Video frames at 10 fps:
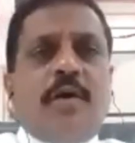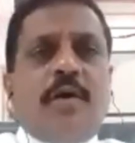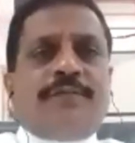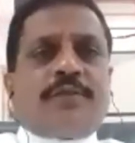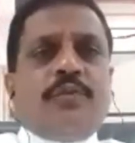
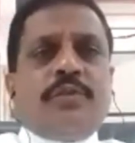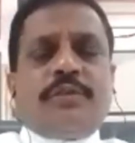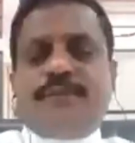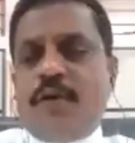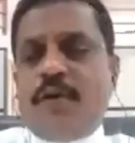of
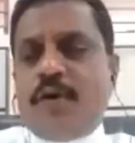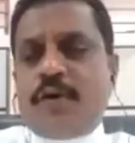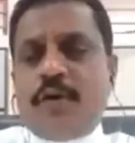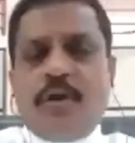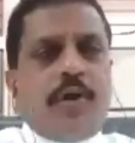schools
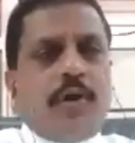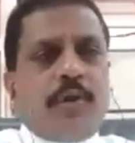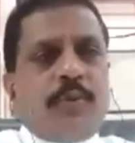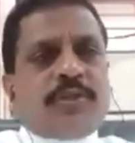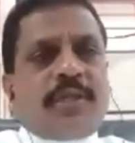for
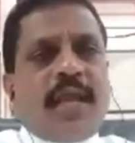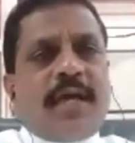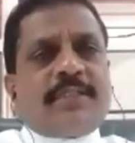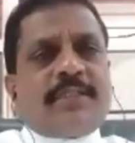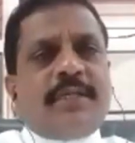almost
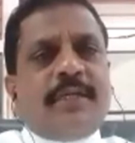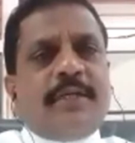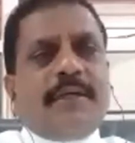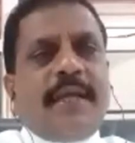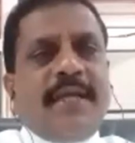last
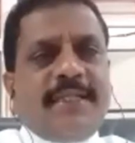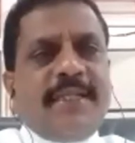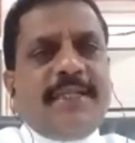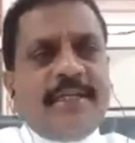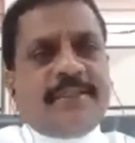
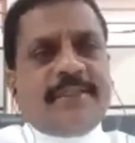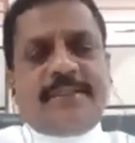18 years,